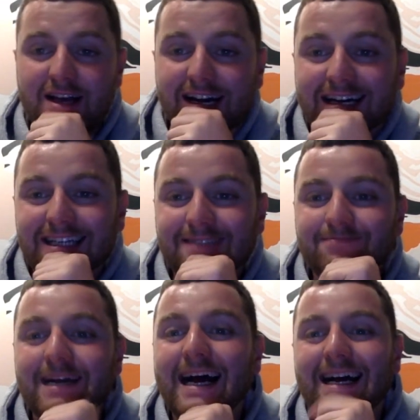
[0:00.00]

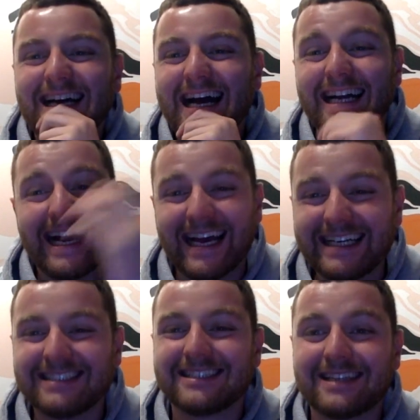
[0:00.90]
Um, and I
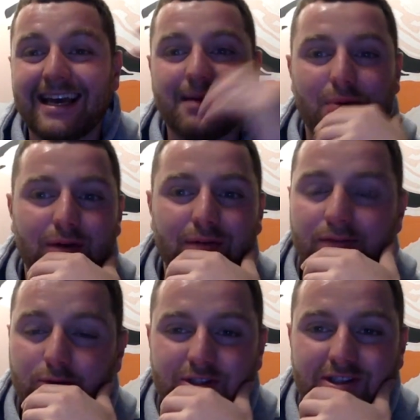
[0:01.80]
hate to say it, but
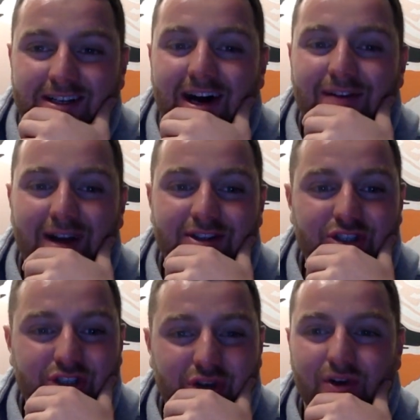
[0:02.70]
unfortunately, I've had a
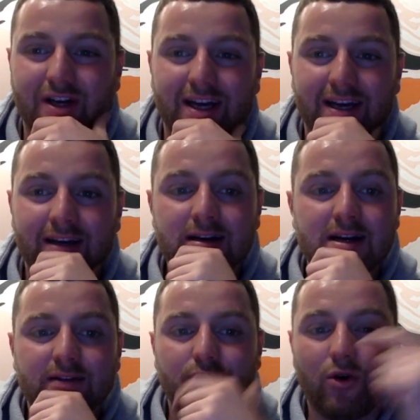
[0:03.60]
shocker here
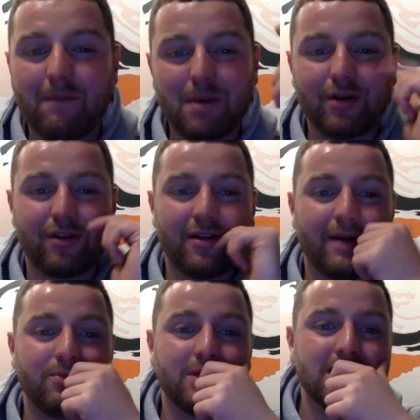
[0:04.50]
for both of
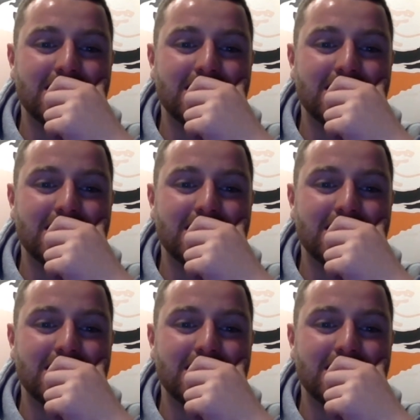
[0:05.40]
them.